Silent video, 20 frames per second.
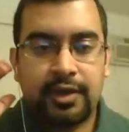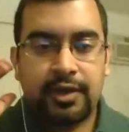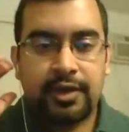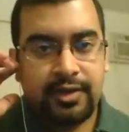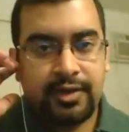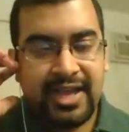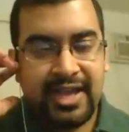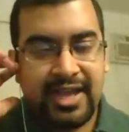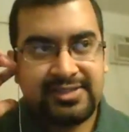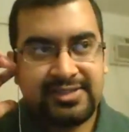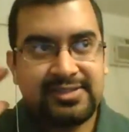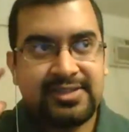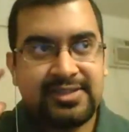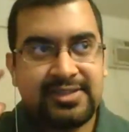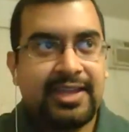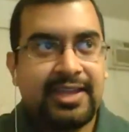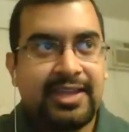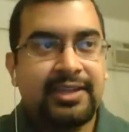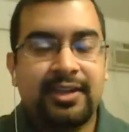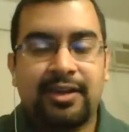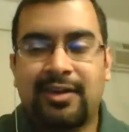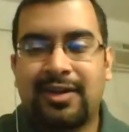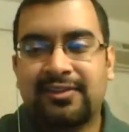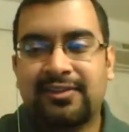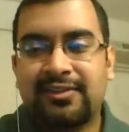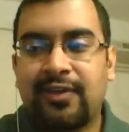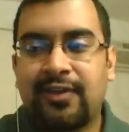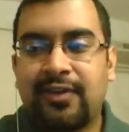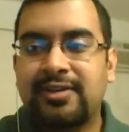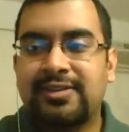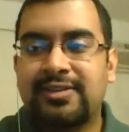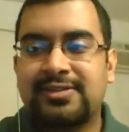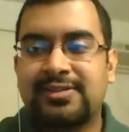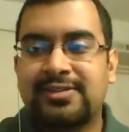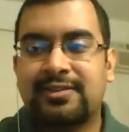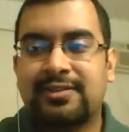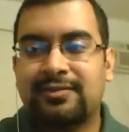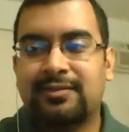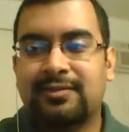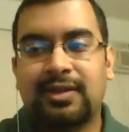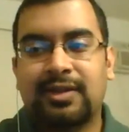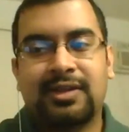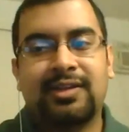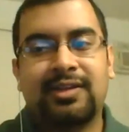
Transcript: thing though, guys, is that, as far as,